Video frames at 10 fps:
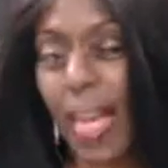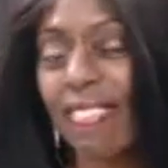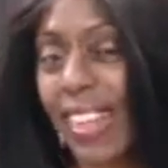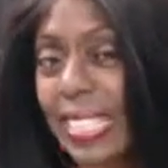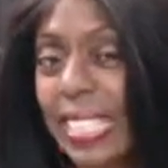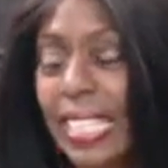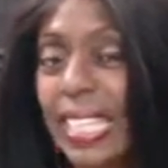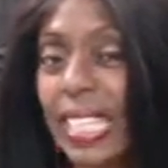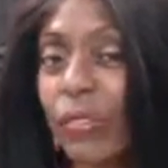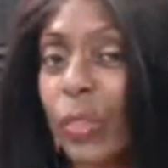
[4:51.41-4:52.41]
That's going to
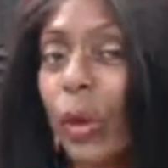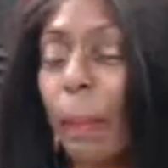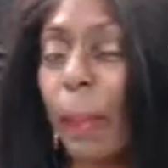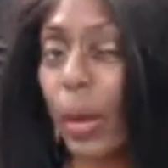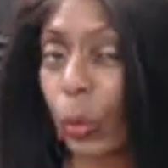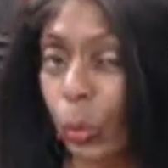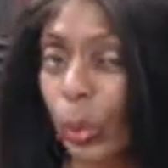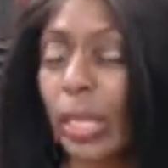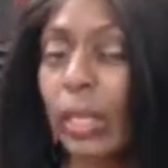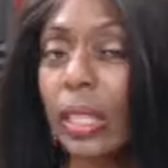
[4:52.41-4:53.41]
give you a
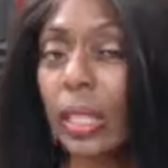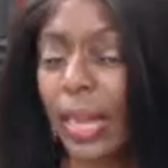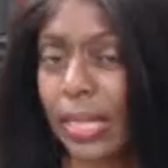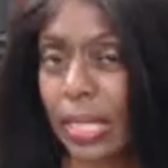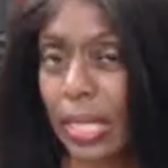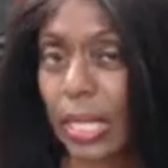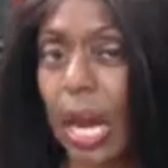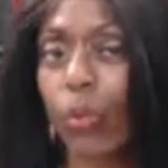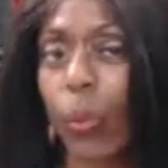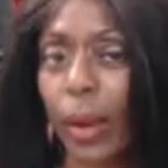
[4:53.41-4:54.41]
really good idea
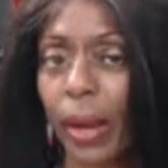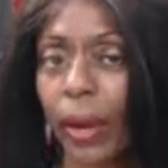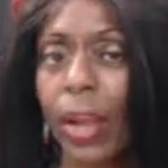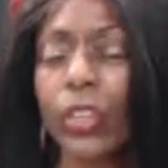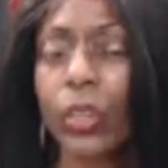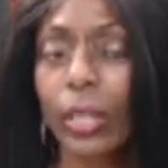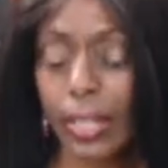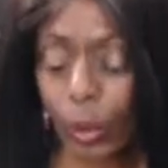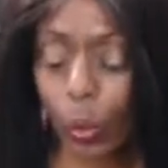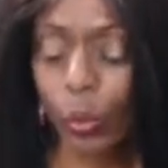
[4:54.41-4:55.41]
of where you're
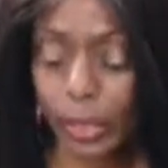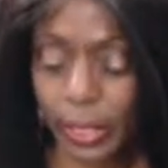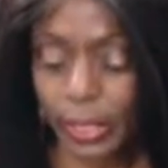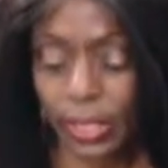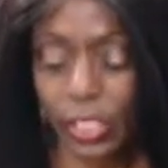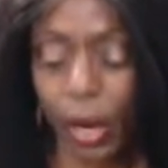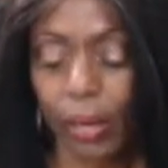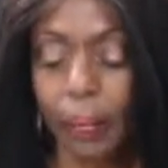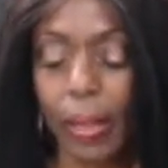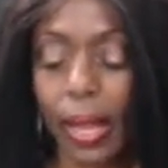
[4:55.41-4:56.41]
going to need to
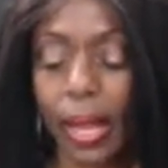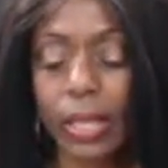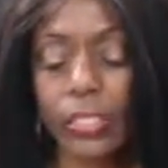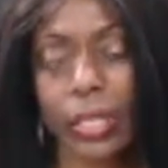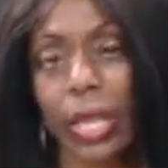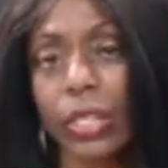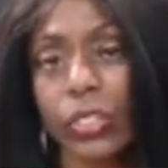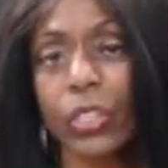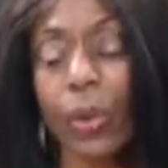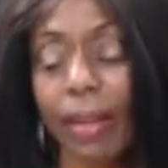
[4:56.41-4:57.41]
start.
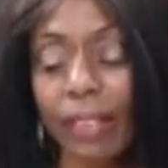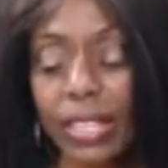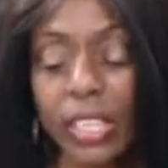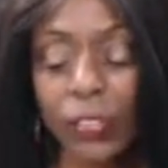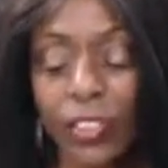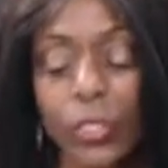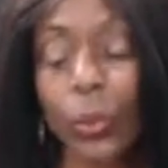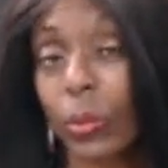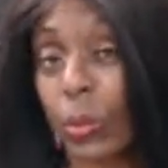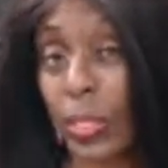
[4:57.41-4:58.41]
Do you have
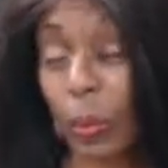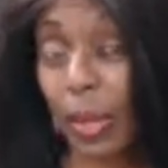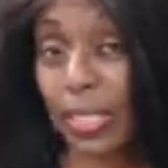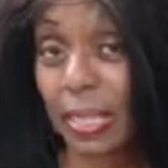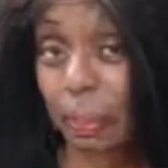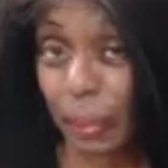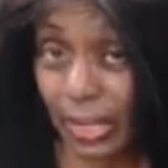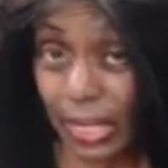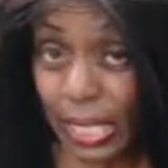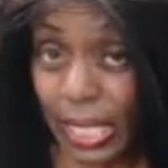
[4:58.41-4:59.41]
individual
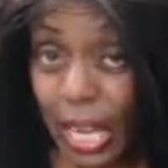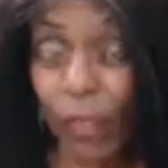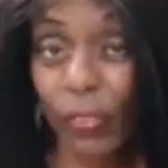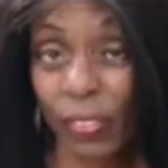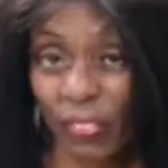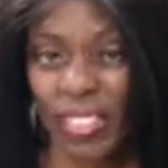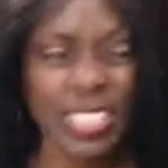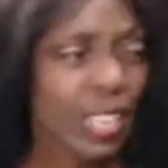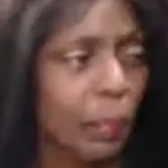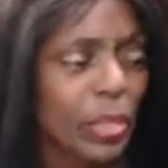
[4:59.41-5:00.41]
responsibility for the
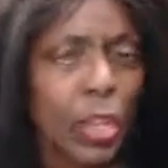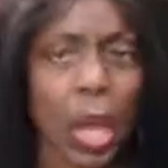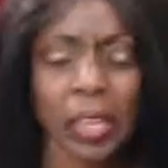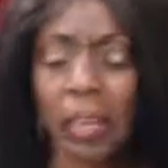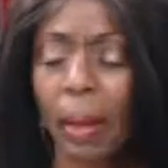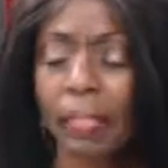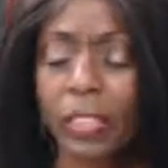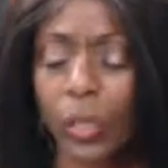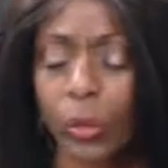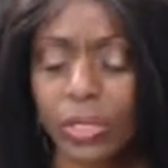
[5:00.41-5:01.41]
things I've been talking about
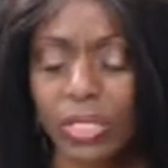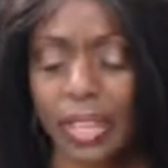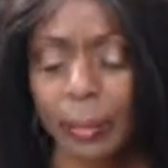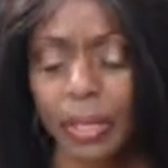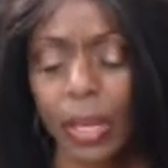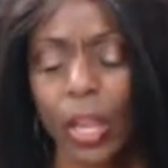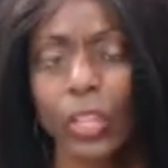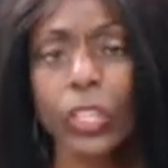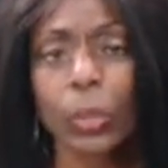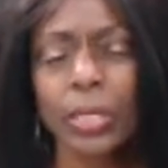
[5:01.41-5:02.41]
this whole segment,
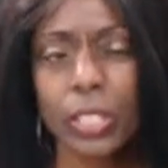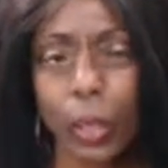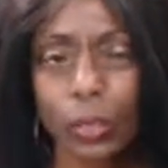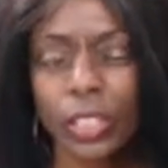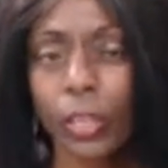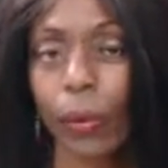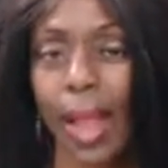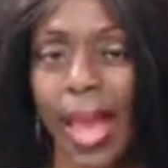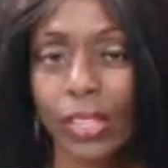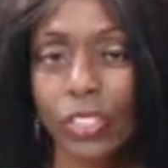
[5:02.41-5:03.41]
your results and your
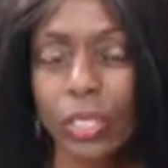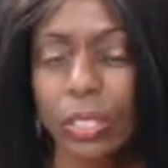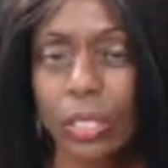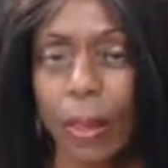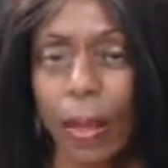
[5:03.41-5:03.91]
actions?